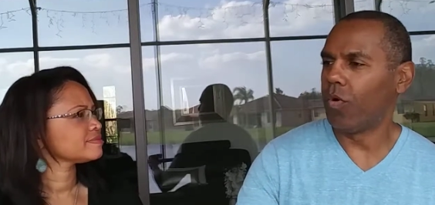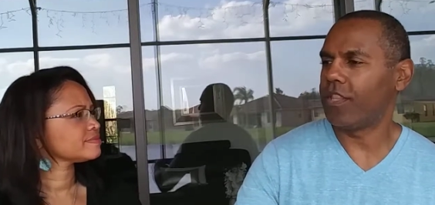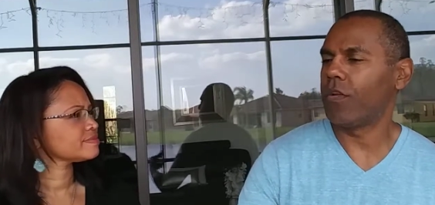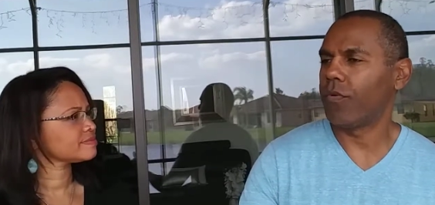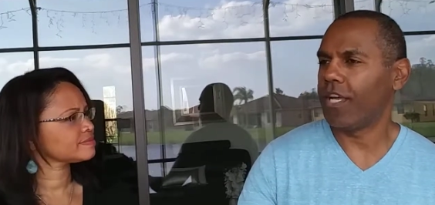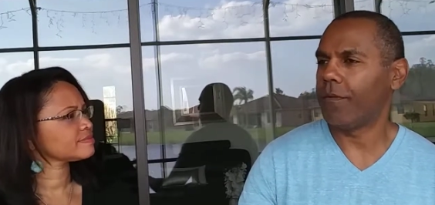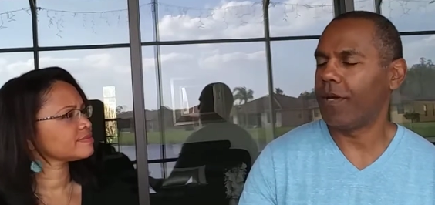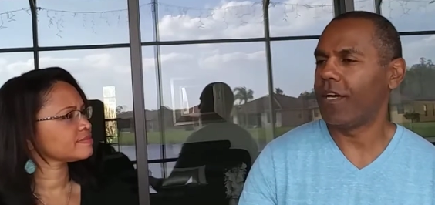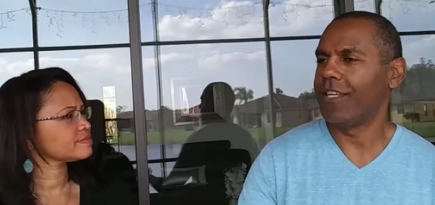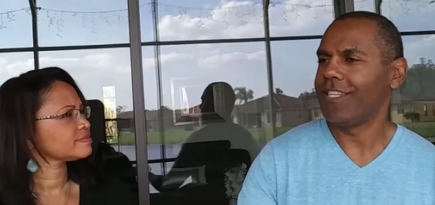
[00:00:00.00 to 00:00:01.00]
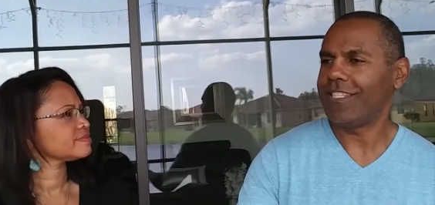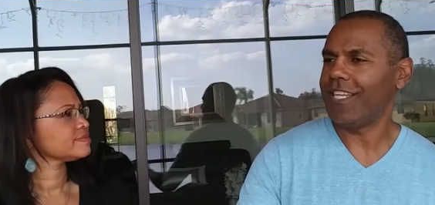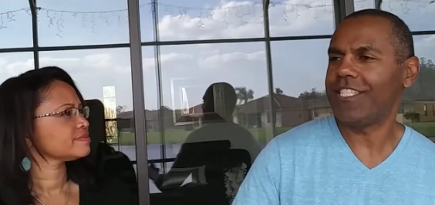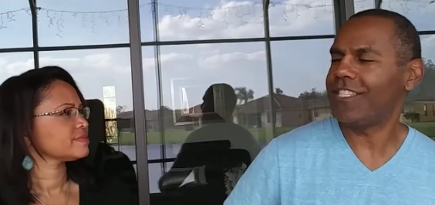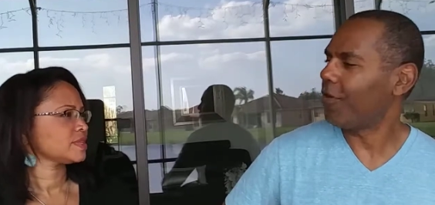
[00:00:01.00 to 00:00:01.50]
Speaker 1: what they write about
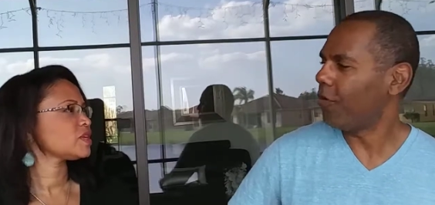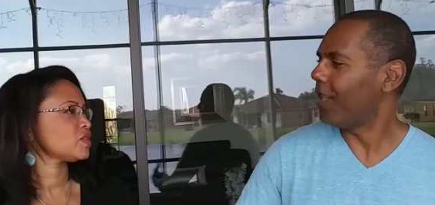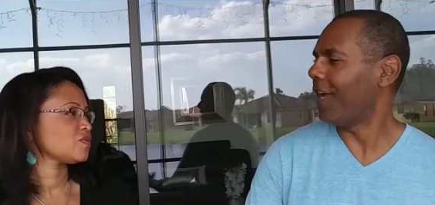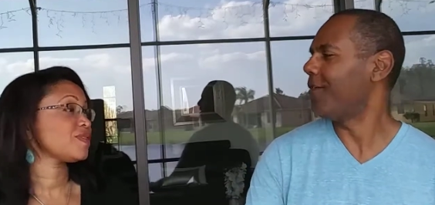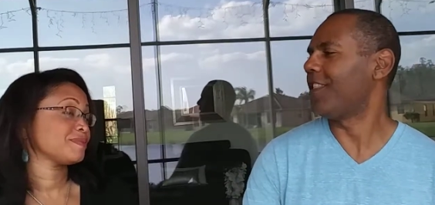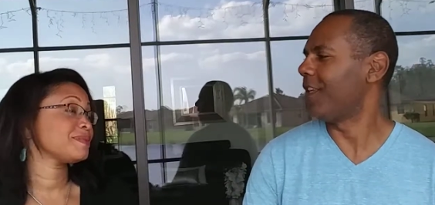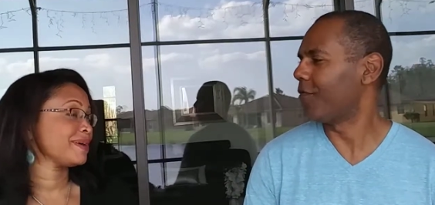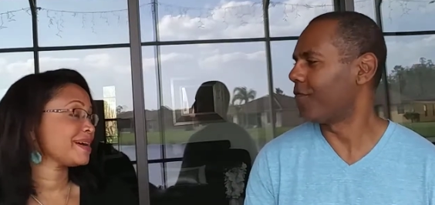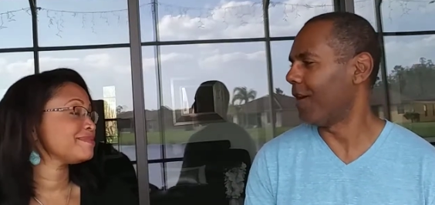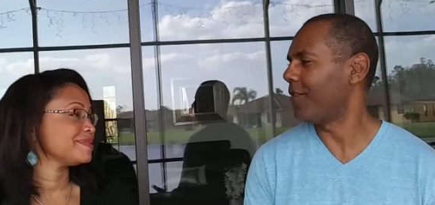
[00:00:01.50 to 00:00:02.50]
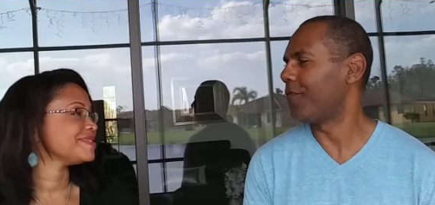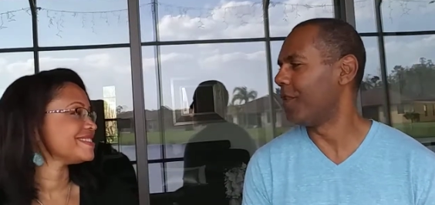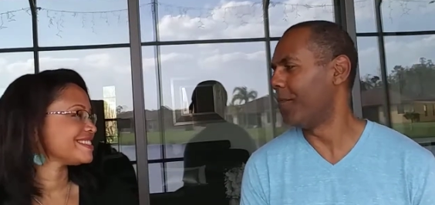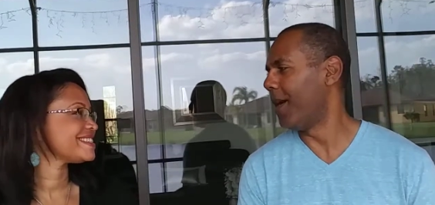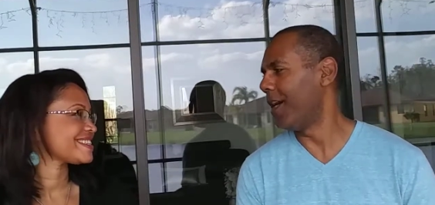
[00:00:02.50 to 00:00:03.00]
it stole everything from right from
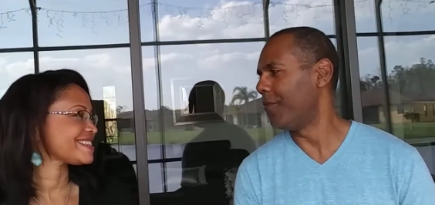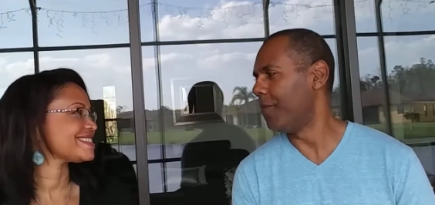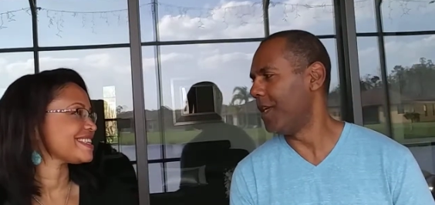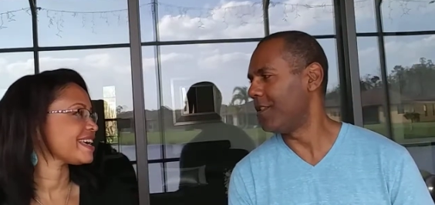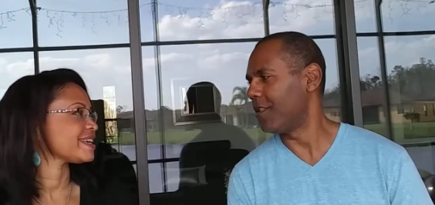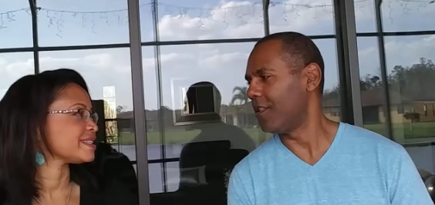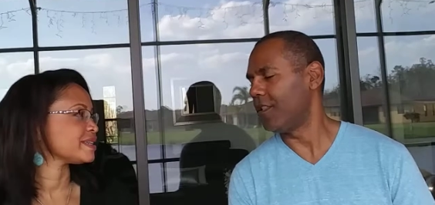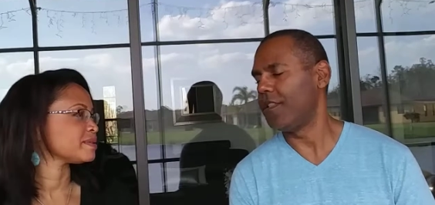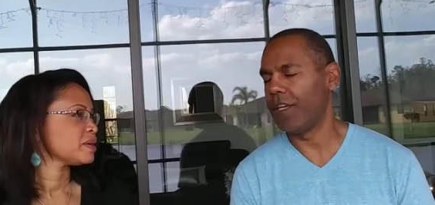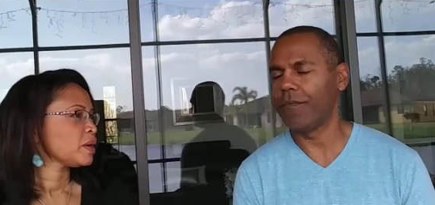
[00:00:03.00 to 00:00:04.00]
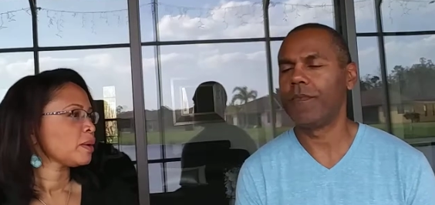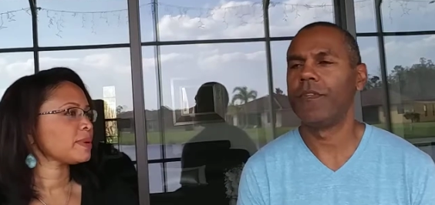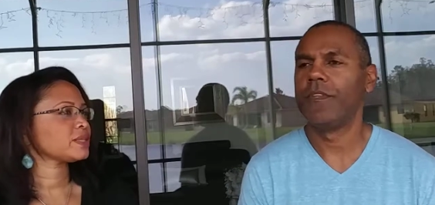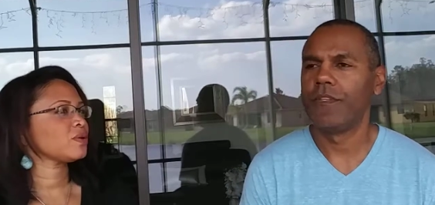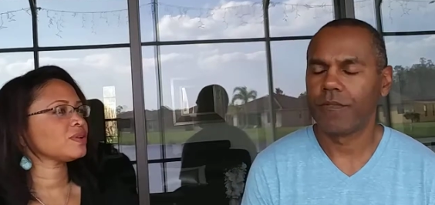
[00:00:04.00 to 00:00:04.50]
the Bible, exactly. basically. Yep.
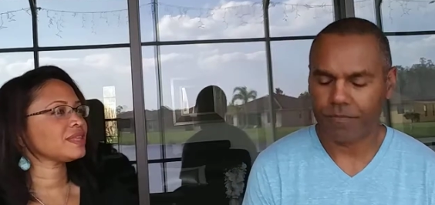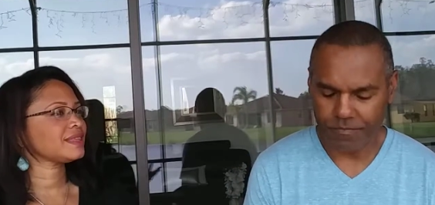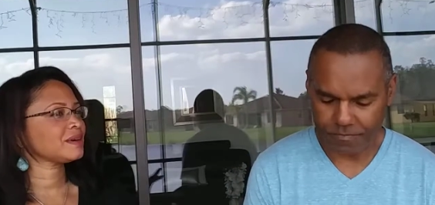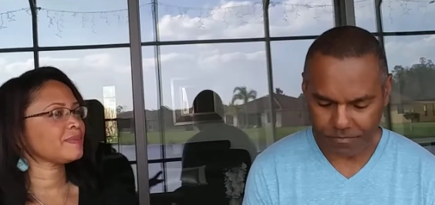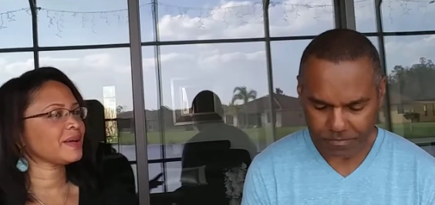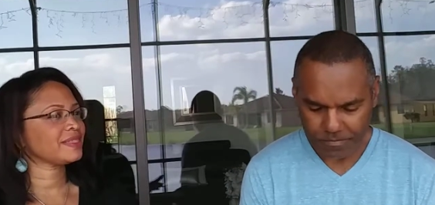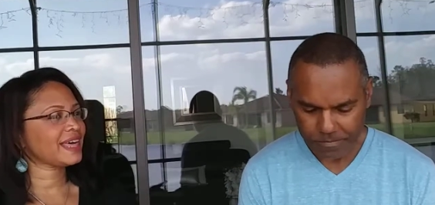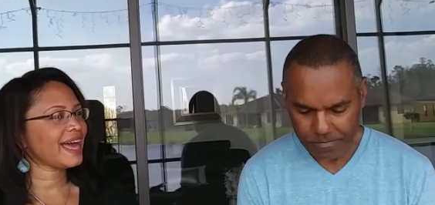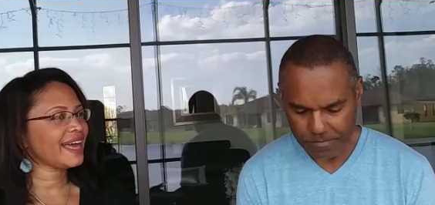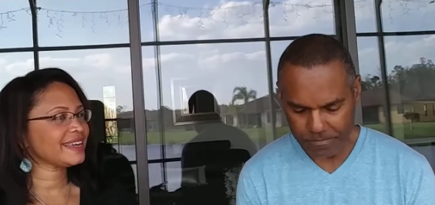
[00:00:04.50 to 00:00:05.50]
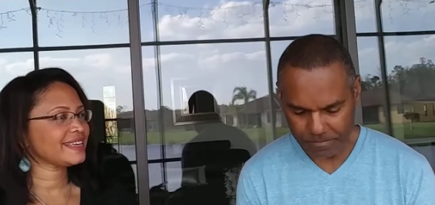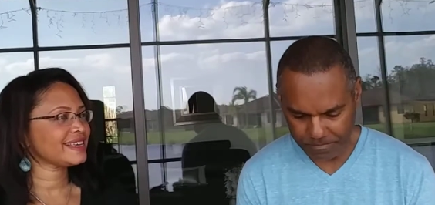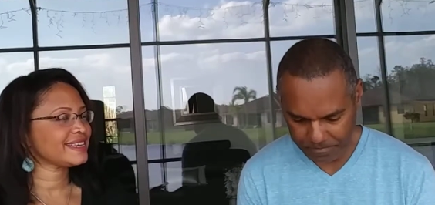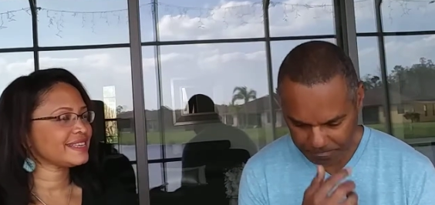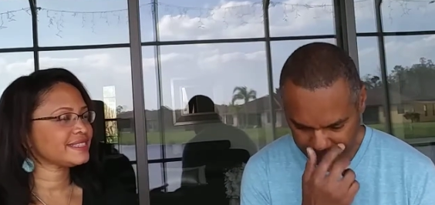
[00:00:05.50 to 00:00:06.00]
Speaker 2: But the only thing about that
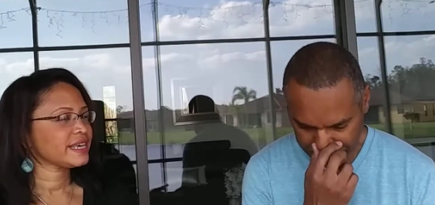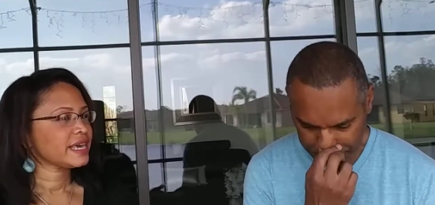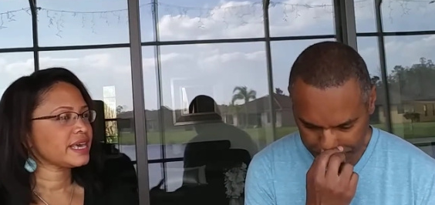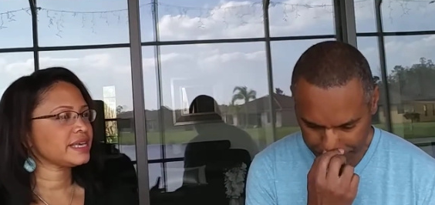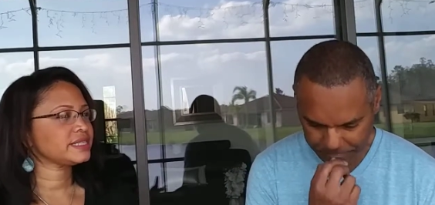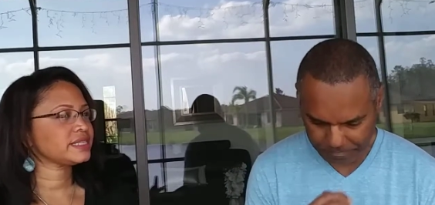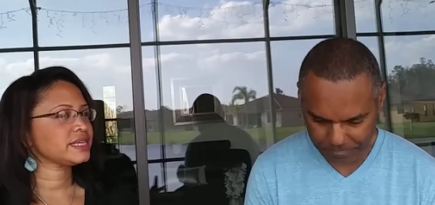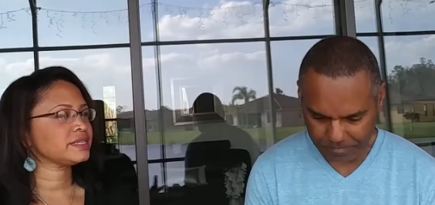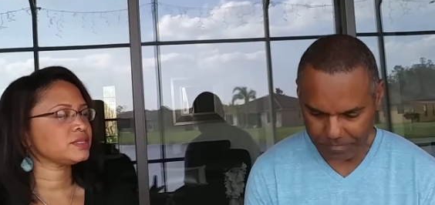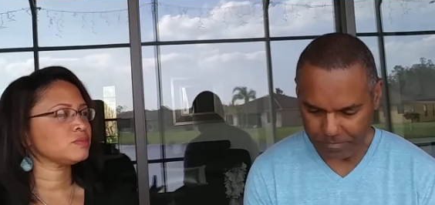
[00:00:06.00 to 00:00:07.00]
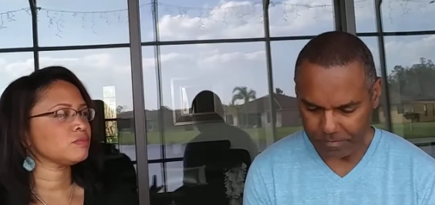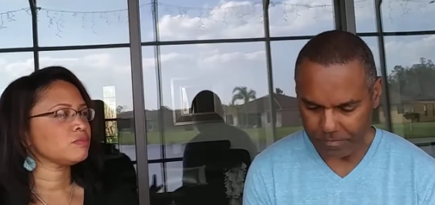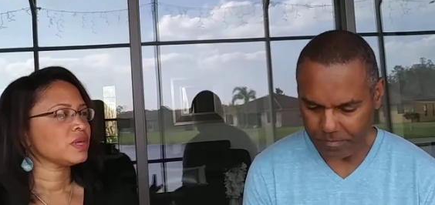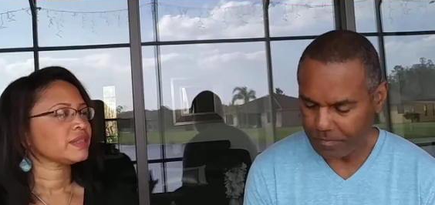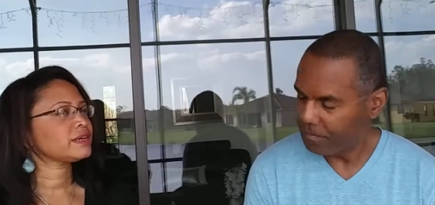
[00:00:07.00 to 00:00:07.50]
mm-hmm. is it's it's
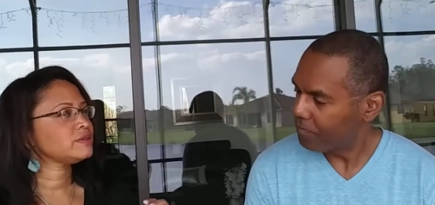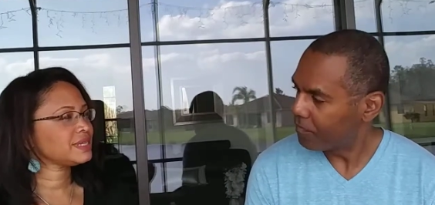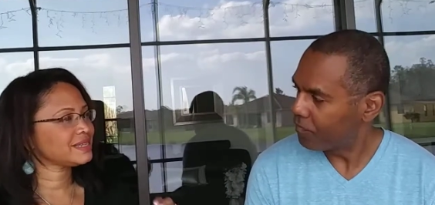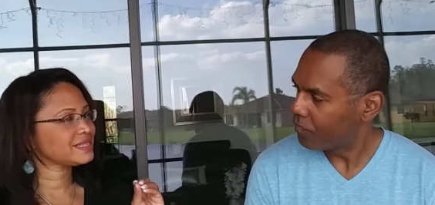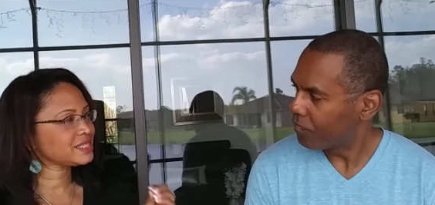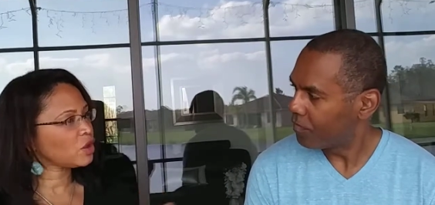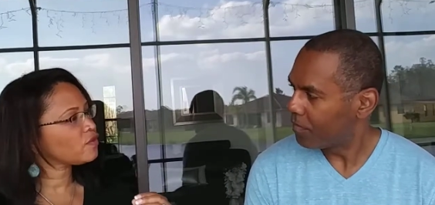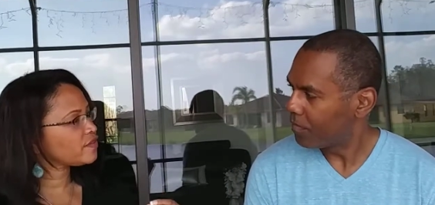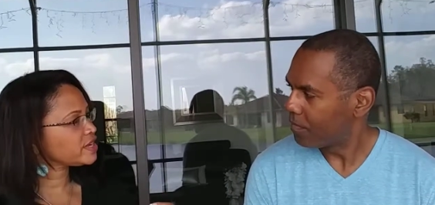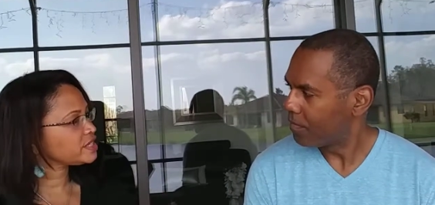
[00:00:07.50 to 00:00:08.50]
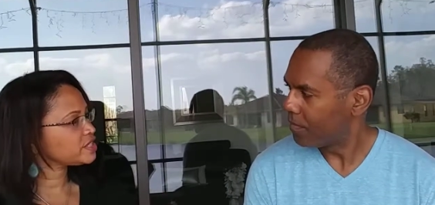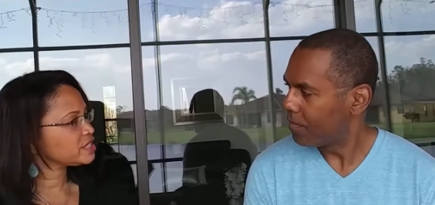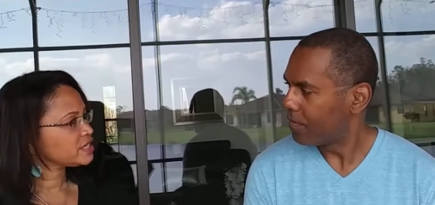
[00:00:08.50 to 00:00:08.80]
like you said, it's selfish,